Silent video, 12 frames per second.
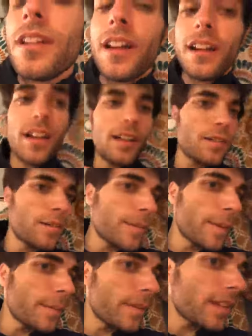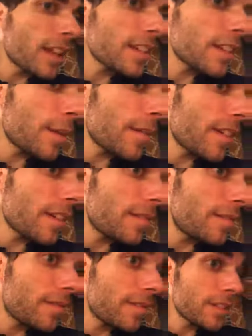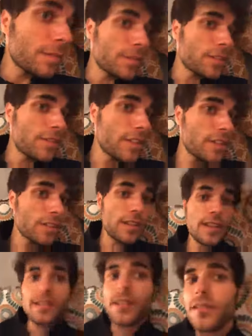I don't remember the last time I've had this much facial hair.